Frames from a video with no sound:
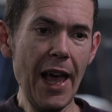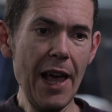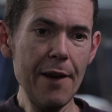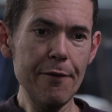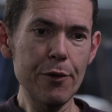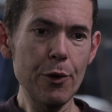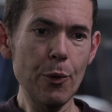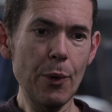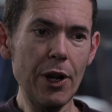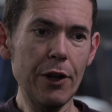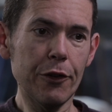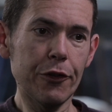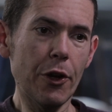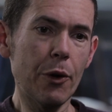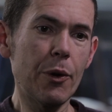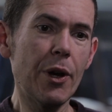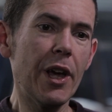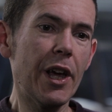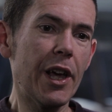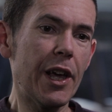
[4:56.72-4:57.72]
Everywhere else,
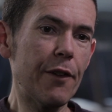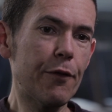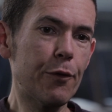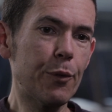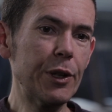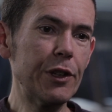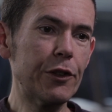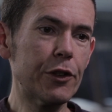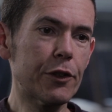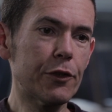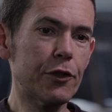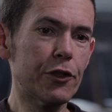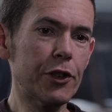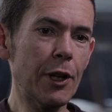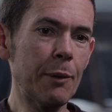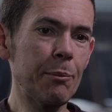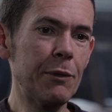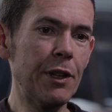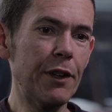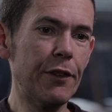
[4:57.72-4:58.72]
so if we sort of
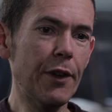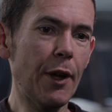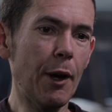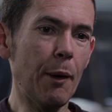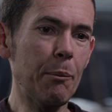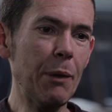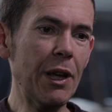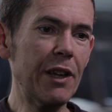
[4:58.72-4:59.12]
sum this up,